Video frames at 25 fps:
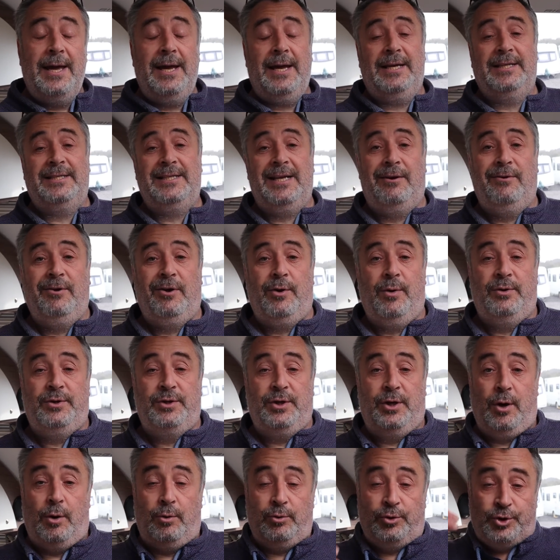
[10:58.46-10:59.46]
is now going
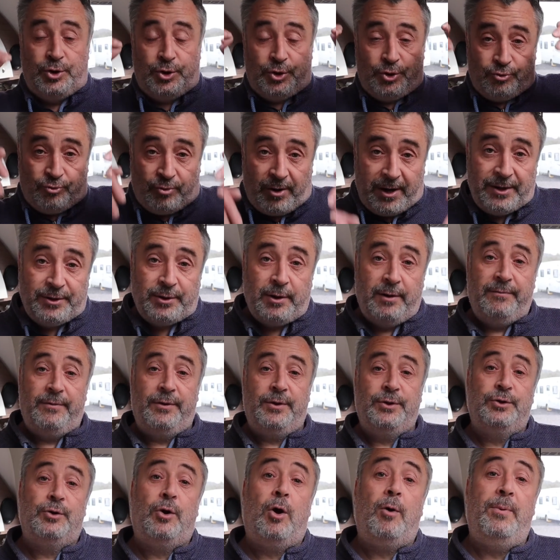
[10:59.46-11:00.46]
to go straight over
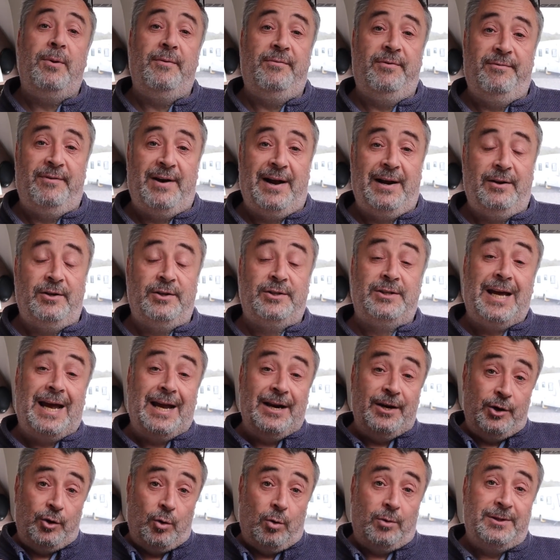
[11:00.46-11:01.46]
the top of the valance
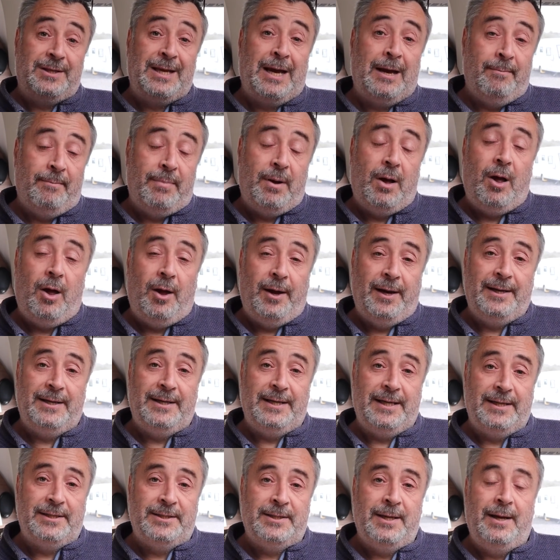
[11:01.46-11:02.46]
and not down
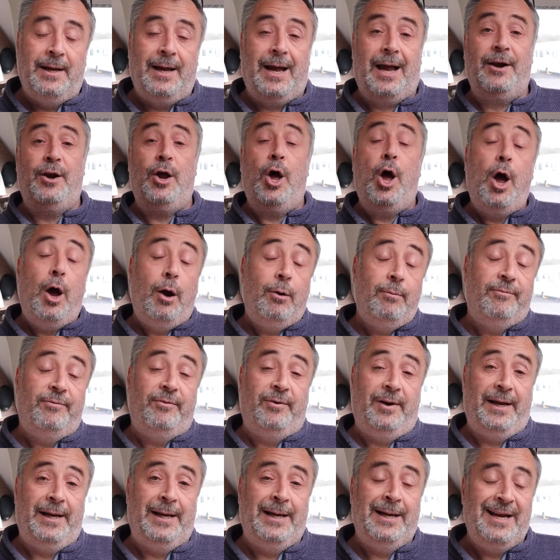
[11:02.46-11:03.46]
behind it. And
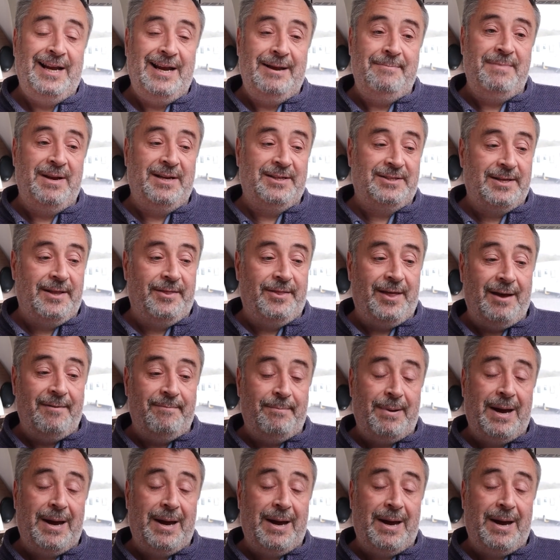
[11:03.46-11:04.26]
hopefully it means that that